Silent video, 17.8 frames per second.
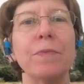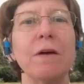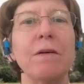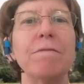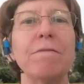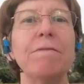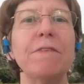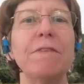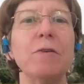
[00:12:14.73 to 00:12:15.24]

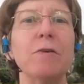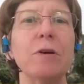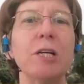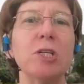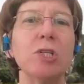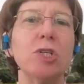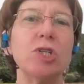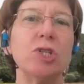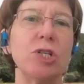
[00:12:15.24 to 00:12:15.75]
very
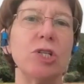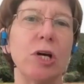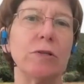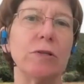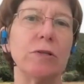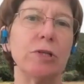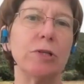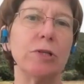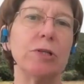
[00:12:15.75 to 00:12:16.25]

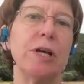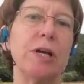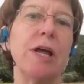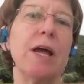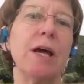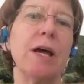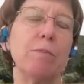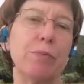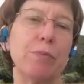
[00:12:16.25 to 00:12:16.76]
sheltered
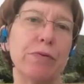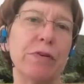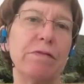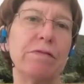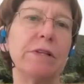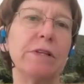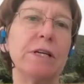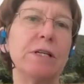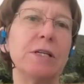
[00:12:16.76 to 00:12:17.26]
and
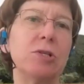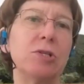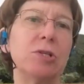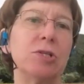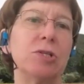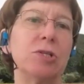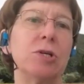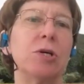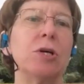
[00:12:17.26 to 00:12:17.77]

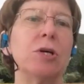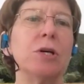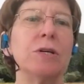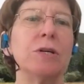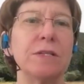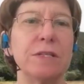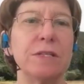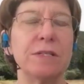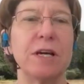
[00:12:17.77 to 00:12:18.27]
privileged
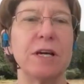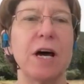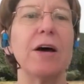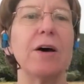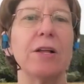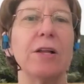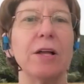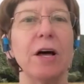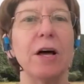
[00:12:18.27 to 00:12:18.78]

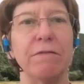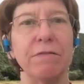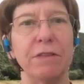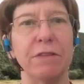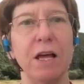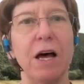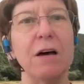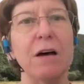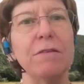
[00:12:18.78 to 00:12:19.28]
style of
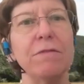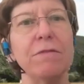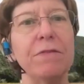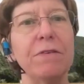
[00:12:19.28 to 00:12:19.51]
love.